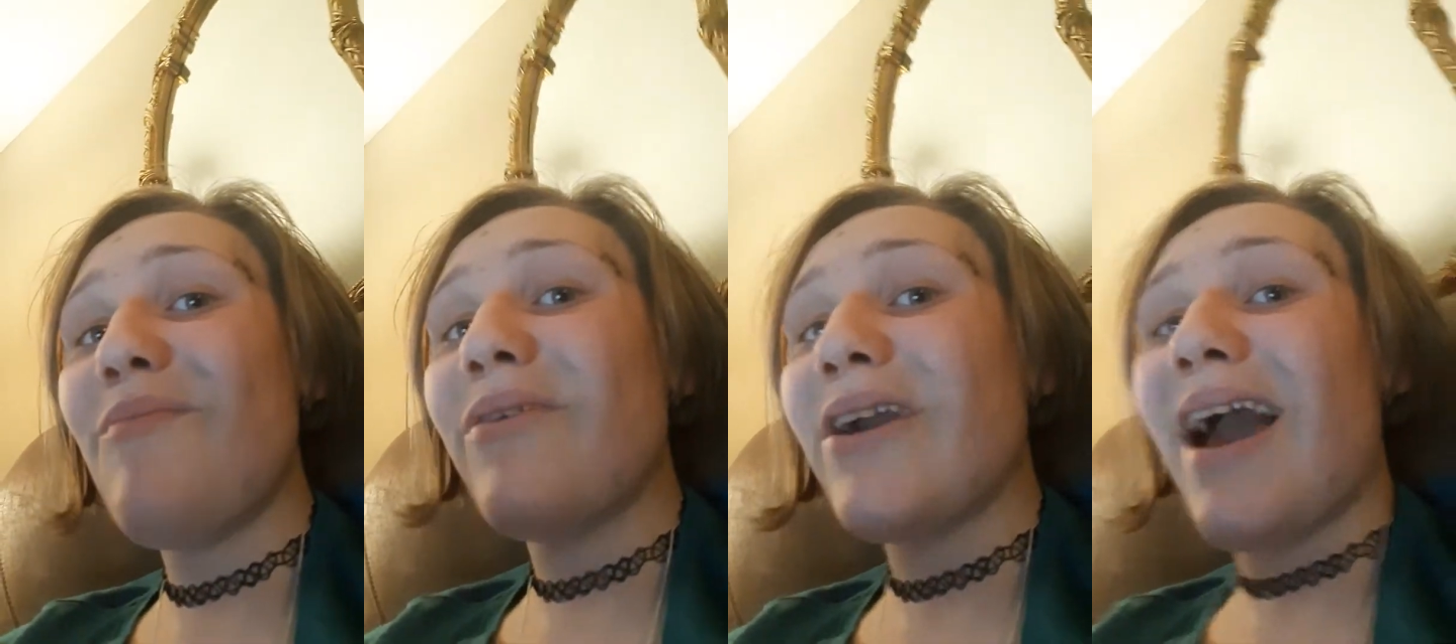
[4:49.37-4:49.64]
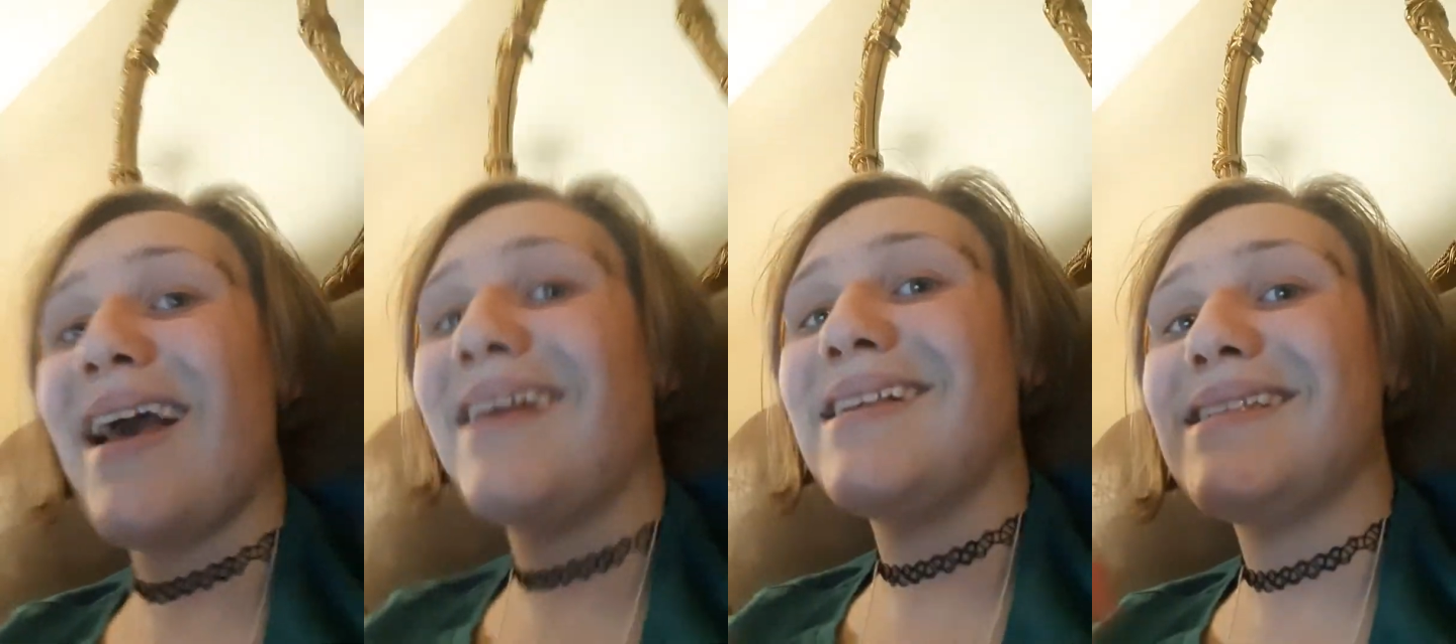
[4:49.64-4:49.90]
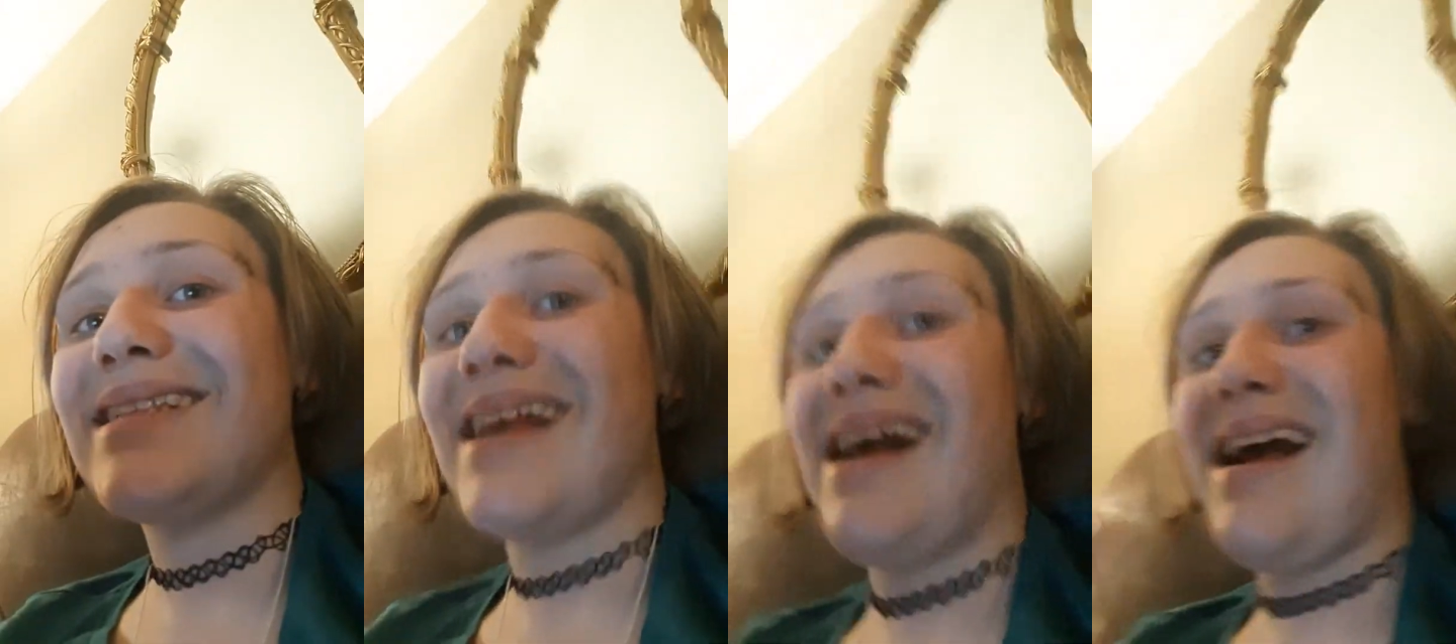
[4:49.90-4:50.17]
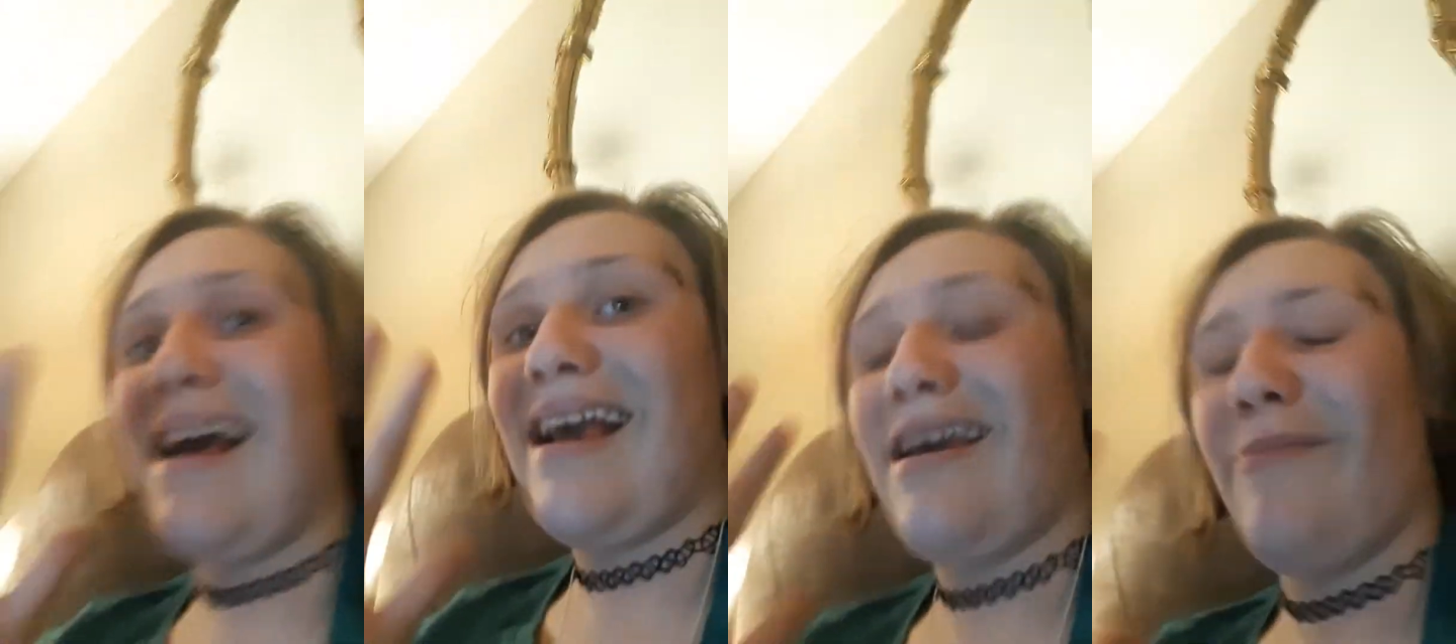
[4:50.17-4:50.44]
because
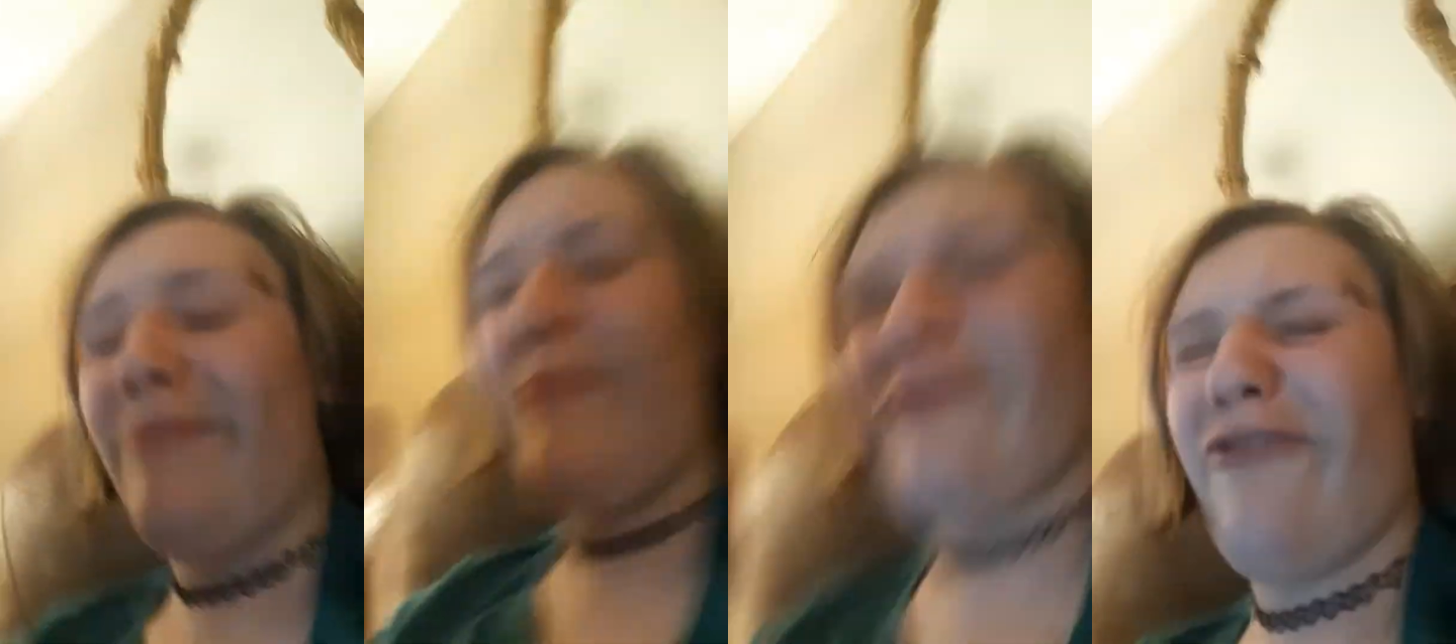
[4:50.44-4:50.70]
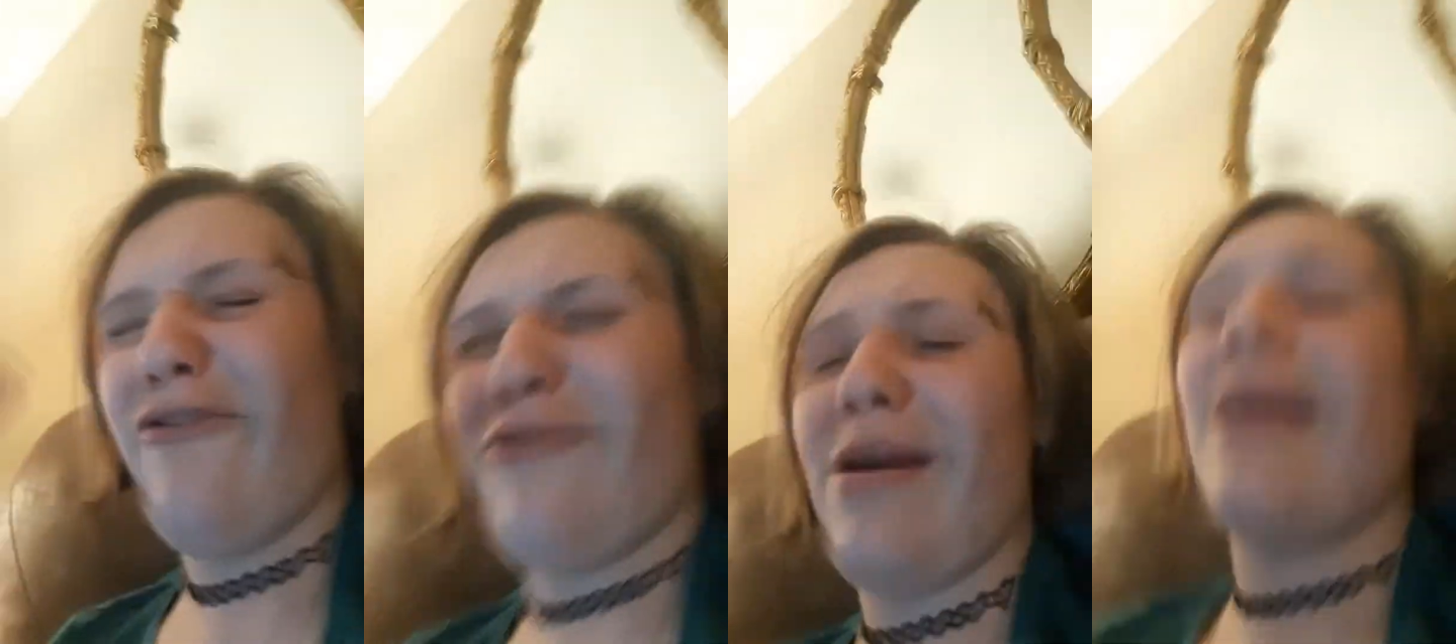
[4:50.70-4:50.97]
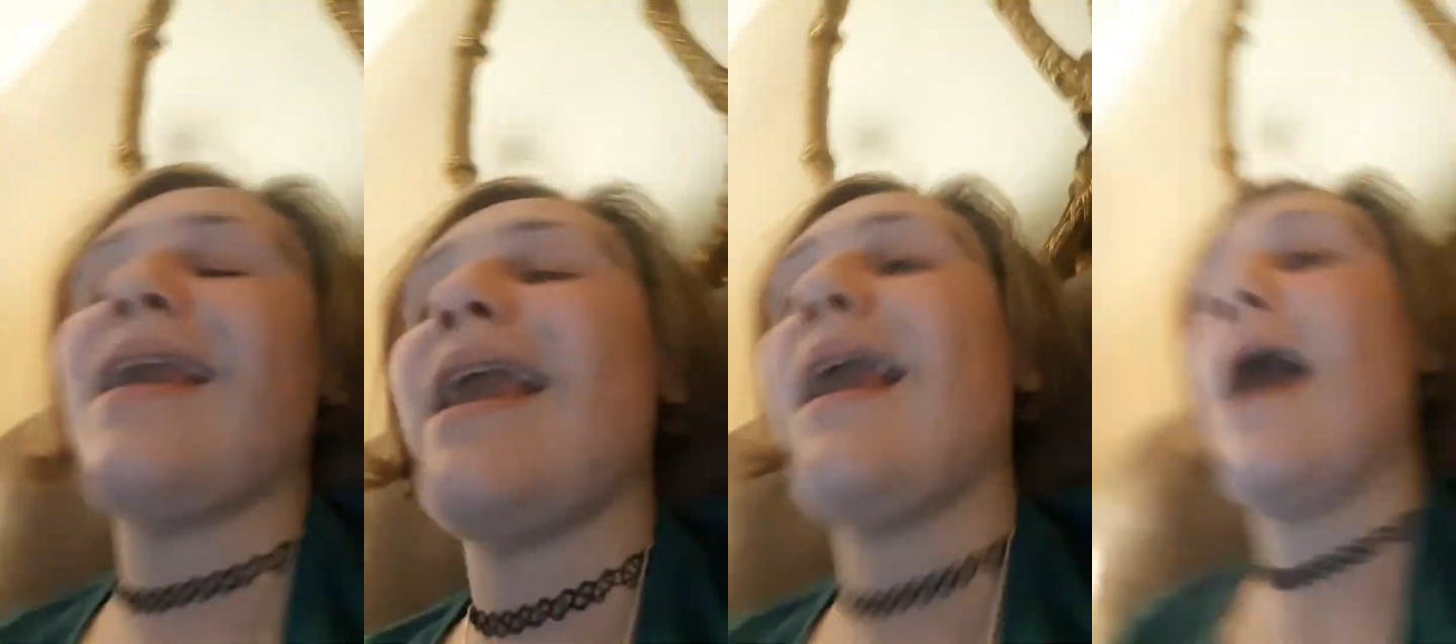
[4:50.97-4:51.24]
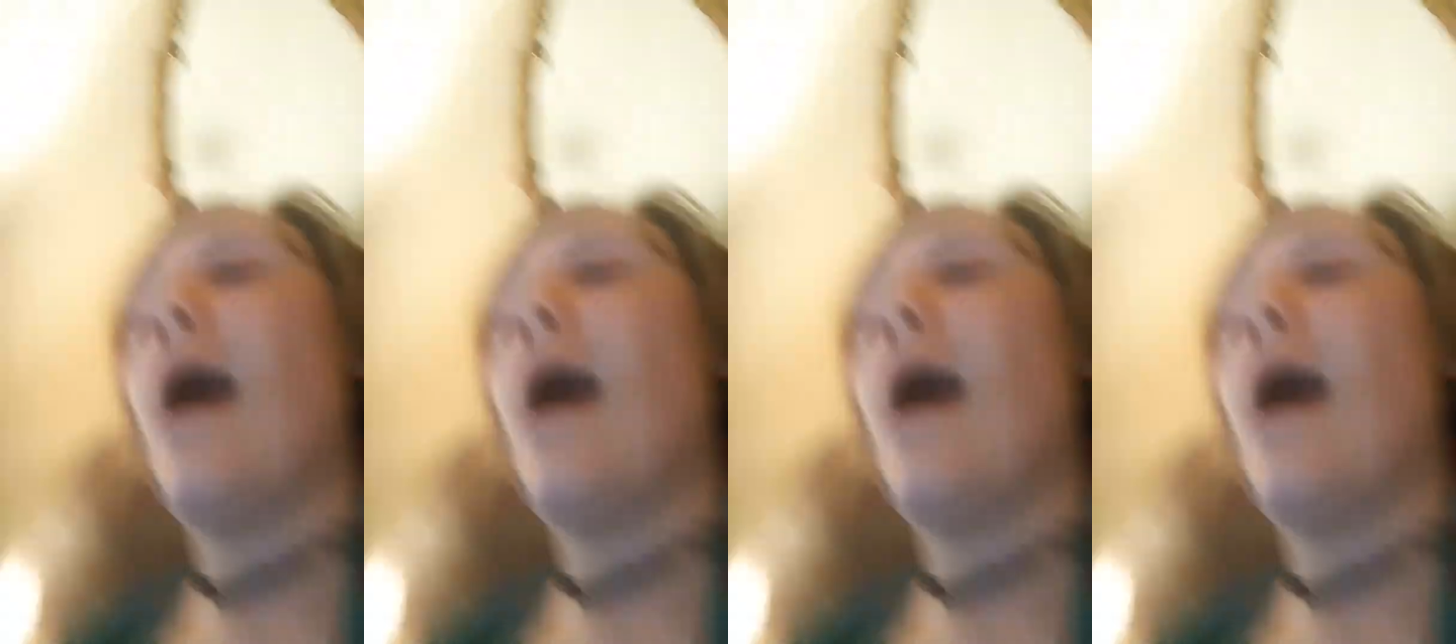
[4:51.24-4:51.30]
I am freaking